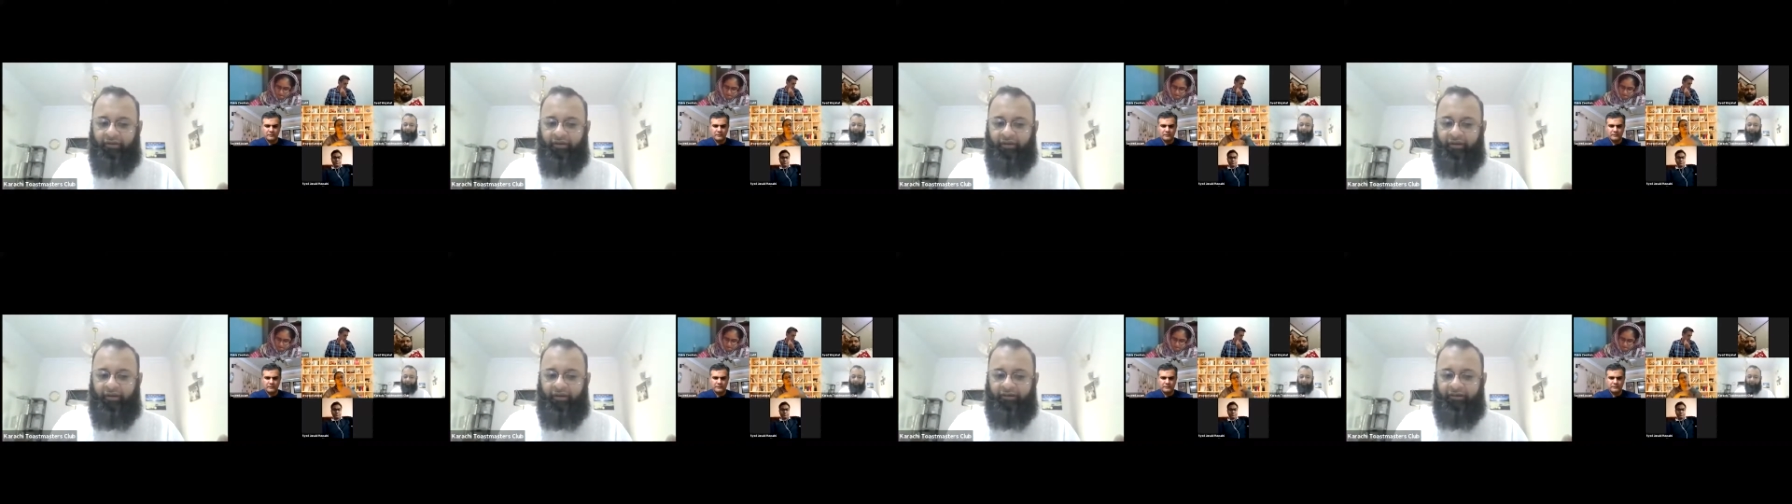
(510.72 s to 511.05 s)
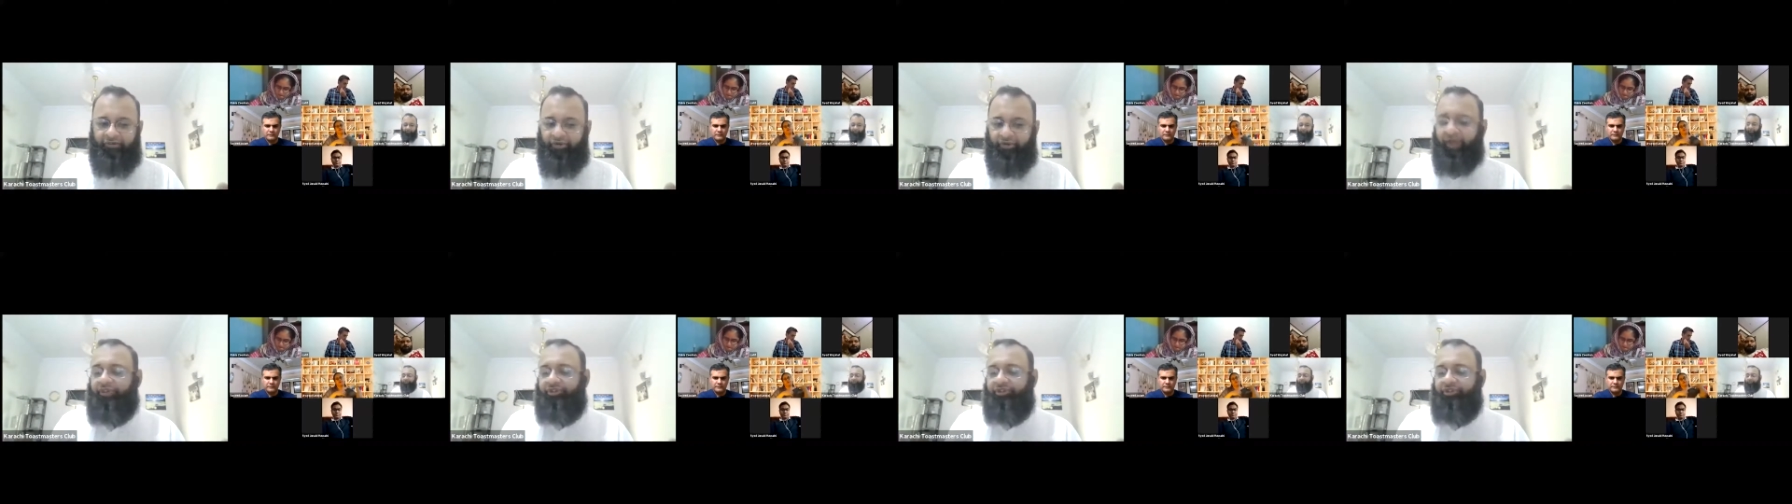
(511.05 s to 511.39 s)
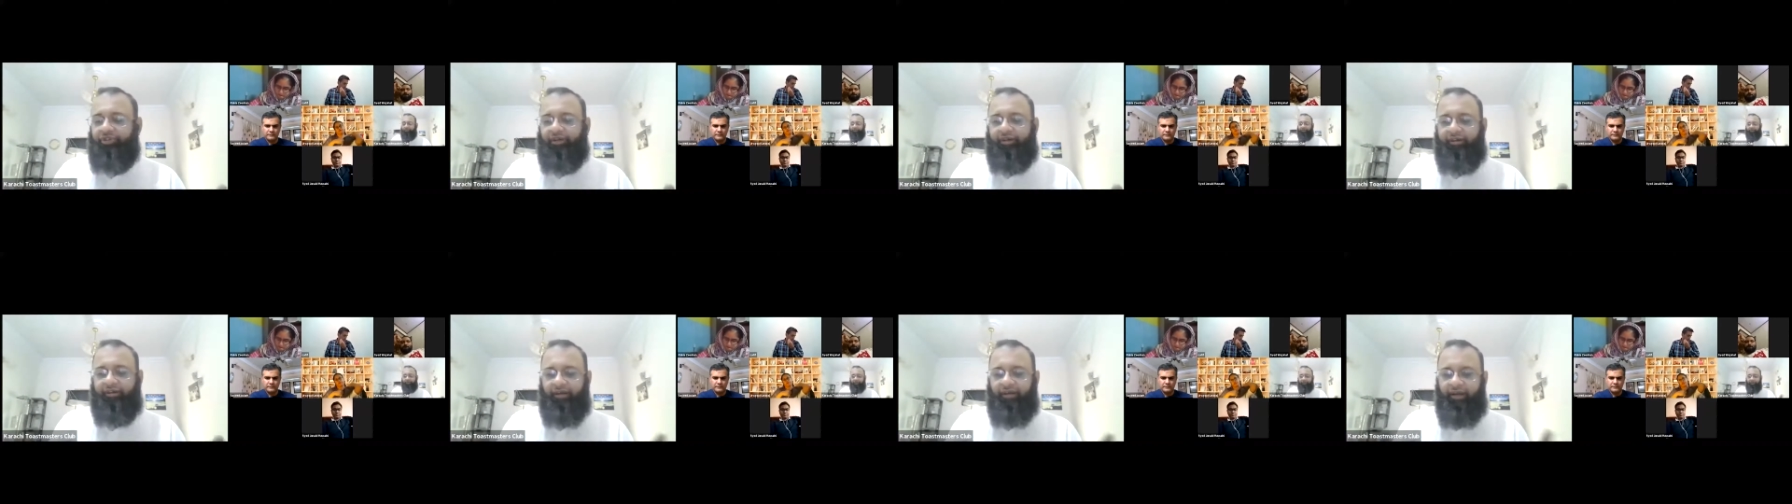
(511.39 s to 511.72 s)

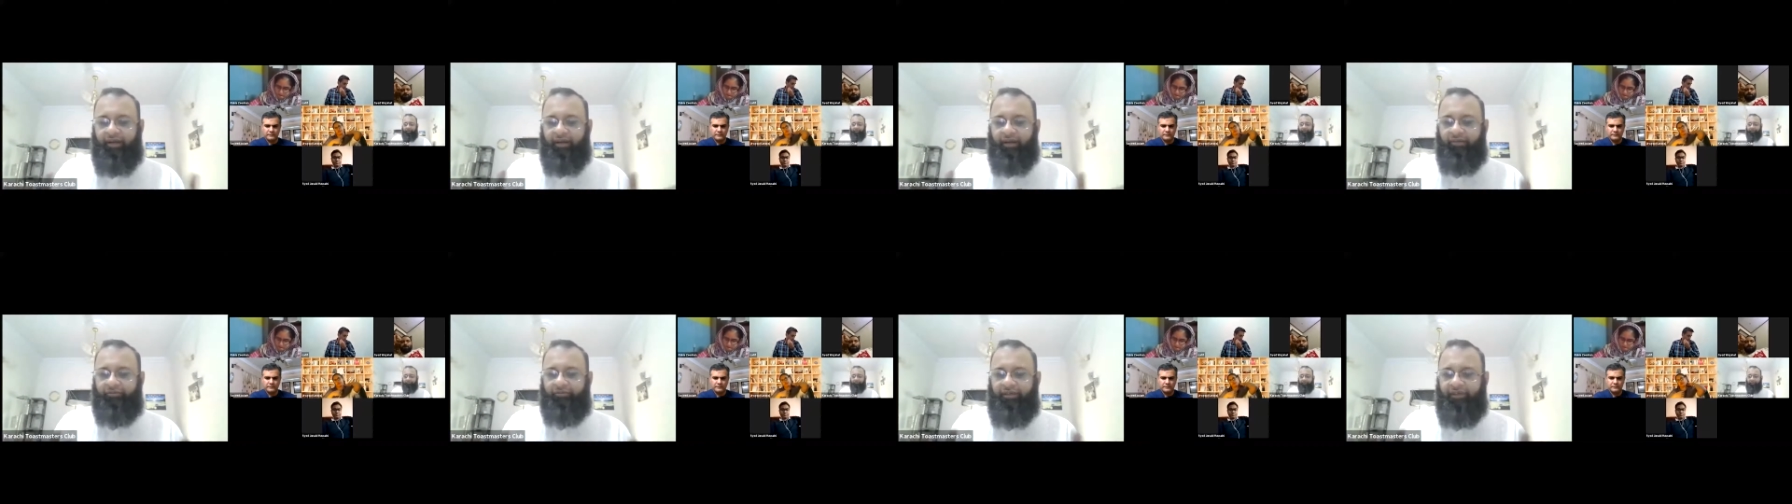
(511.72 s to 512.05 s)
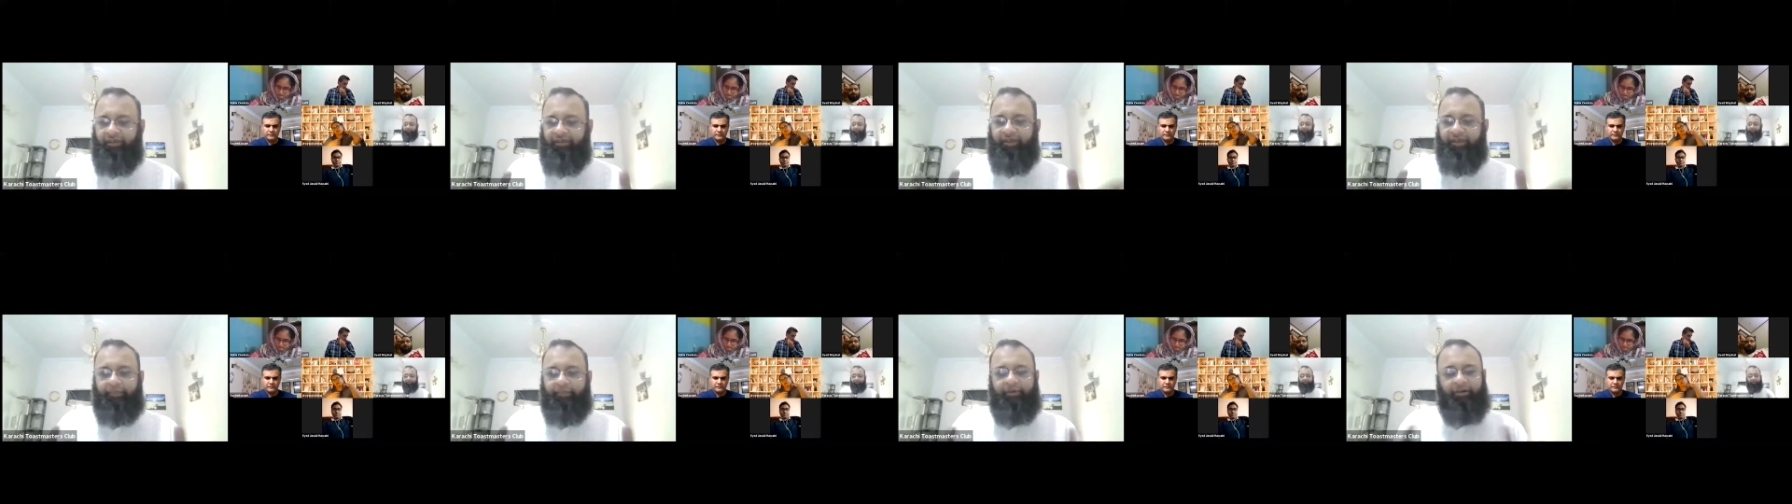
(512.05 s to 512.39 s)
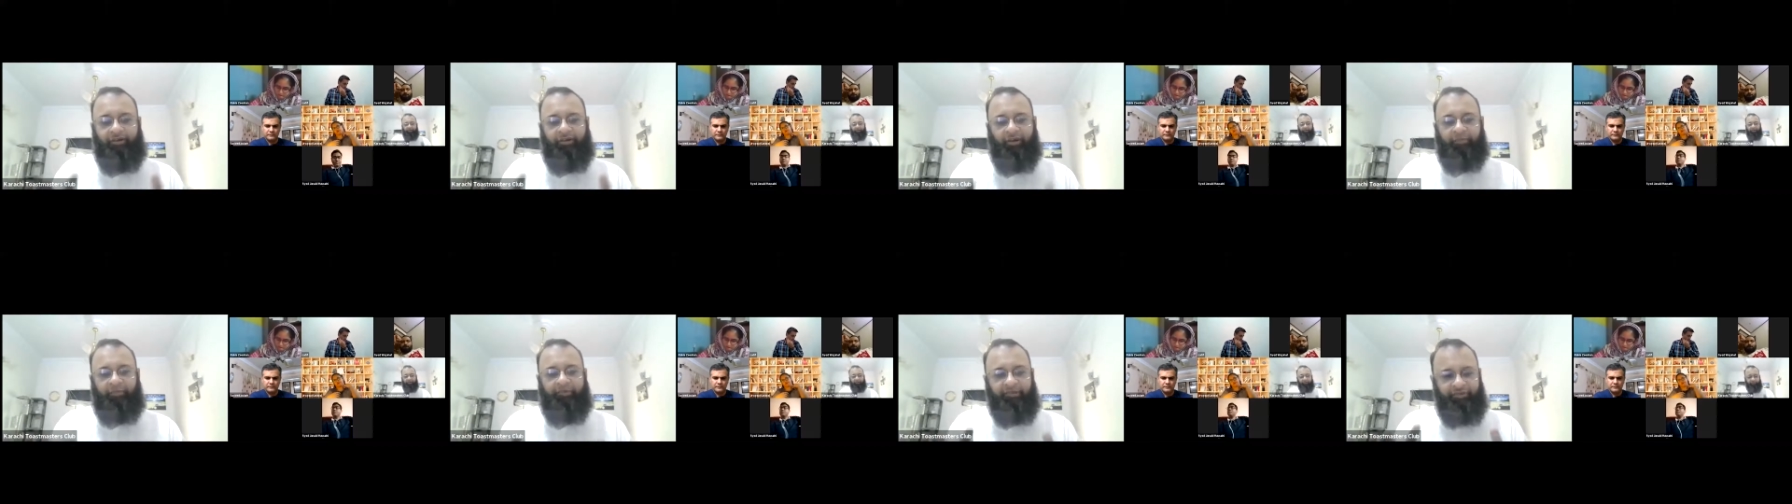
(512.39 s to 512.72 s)
structured around the table
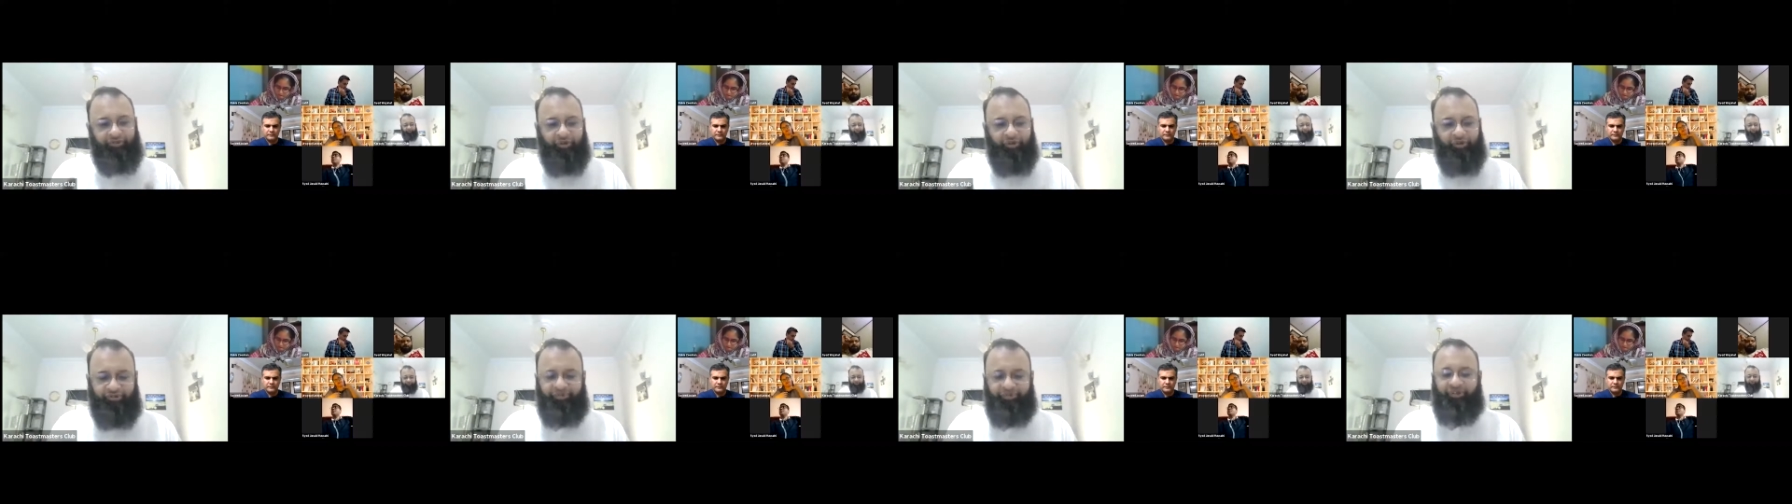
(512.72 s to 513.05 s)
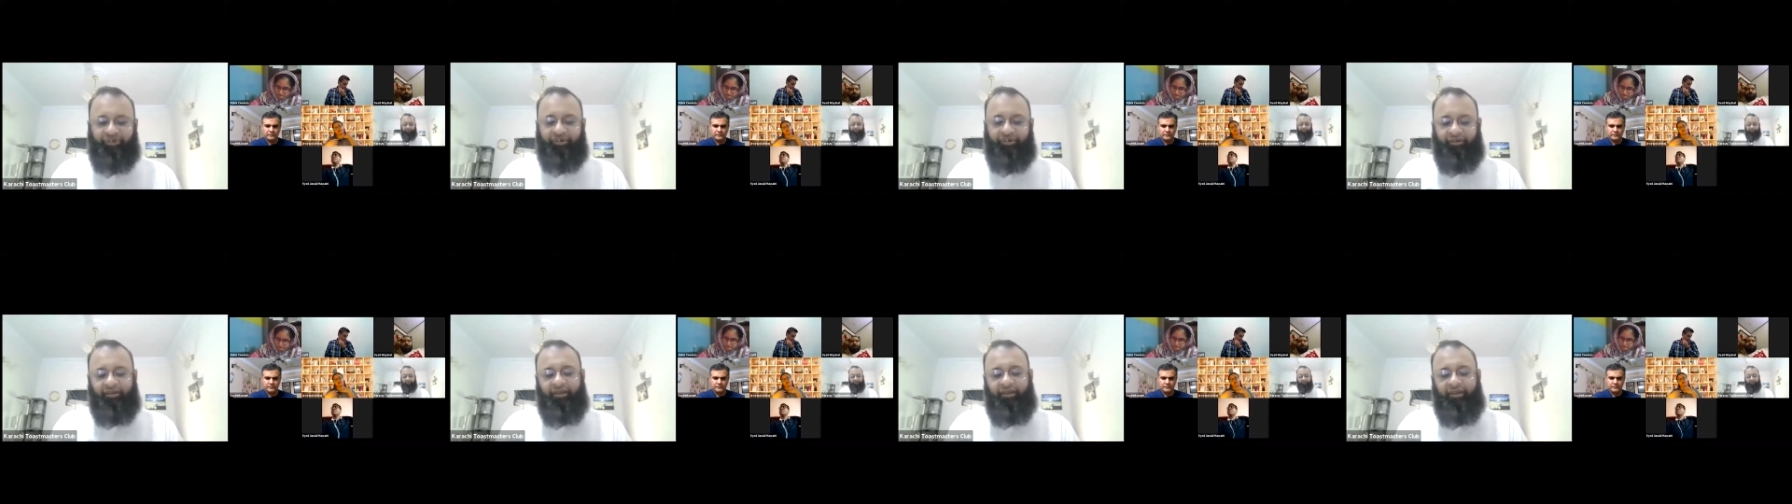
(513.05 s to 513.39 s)
topics question.